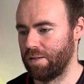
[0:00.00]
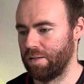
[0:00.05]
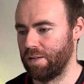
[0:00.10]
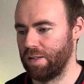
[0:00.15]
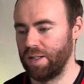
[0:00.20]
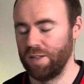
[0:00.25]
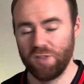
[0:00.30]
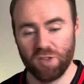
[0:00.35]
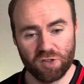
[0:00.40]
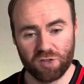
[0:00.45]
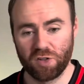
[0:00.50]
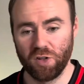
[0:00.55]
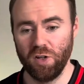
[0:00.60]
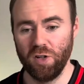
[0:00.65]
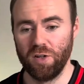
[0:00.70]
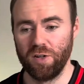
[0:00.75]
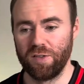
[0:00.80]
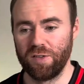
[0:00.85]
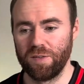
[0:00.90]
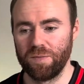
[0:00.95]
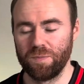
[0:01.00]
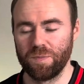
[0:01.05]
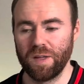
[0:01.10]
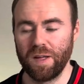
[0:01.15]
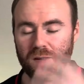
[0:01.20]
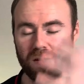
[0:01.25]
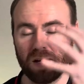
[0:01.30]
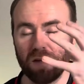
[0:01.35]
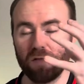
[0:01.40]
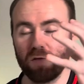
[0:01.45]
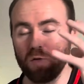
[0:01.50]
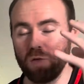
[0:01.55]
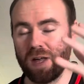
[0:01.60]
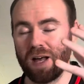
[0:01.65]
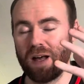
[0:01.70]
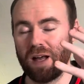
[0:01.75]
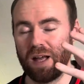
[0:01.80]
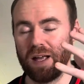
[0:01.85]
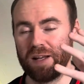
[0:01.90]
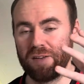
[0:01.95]
It's just good. It gives you
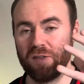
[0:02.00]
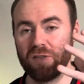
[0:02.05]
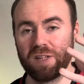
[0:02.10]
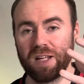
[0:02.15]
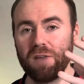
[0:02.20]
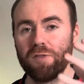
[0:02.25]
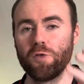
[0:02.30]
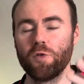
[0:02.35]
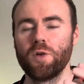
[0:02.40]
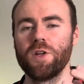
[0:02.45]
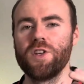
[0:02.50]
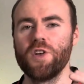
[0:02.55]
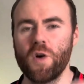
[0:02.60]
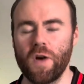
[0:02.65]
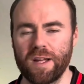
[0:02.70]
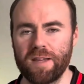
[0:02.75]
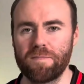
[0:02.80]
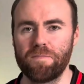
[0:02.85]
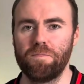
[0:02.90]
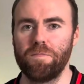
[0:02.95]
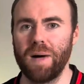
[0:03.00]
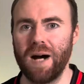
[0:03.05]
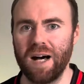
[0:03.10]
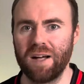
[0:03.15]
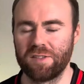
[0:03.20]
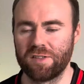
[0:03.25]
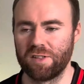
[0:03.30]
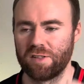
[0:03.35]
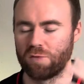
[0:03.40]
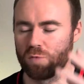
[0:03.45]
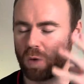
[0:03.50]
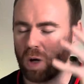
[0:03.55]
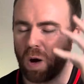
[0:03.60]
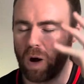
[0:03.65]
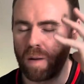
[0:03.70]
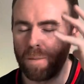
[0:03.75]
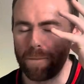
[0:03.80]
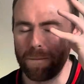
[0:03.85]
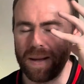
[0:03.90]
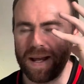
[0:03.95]
that, it just gives you a nice buzz as well,
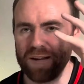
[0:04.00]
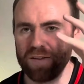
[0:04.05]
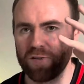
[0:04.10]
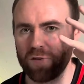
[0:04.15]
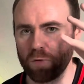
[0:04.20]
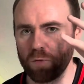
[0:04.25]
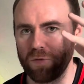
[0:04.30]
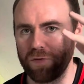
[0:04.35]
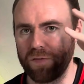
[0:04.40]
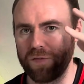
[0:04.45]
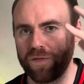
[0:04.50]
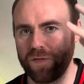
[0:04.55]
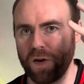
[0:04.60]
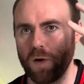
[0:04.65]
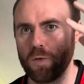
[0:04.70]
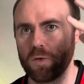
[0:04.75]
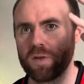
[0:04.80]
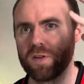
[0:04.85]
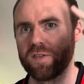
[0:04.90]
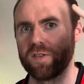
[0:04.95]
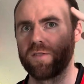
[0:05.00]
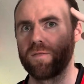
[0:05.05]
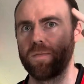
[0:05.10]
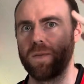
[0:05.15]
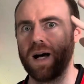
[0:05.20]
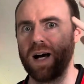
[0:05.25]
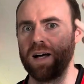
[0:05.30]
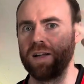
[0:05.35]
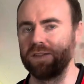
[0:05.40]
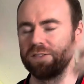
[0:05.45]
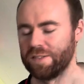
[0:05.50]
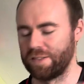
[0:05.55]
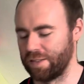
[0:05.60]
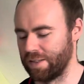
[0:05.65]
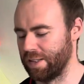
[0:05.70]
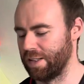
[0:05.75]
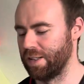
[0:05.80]
a mental focused buzz.